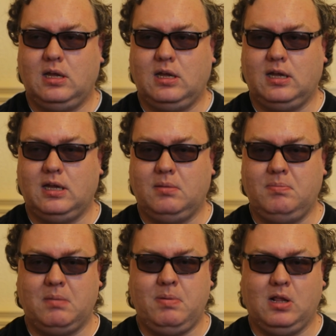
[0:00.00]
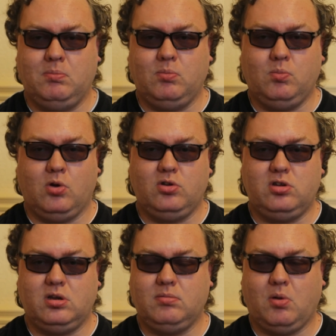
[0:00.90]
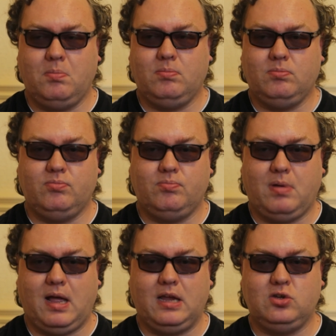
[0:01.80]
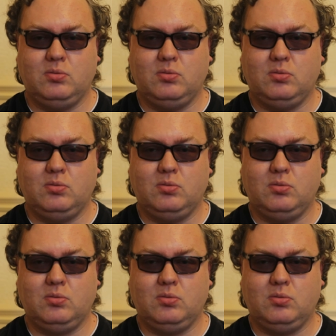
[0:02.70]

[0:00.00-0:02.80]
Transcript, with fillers: uh, make people want to buy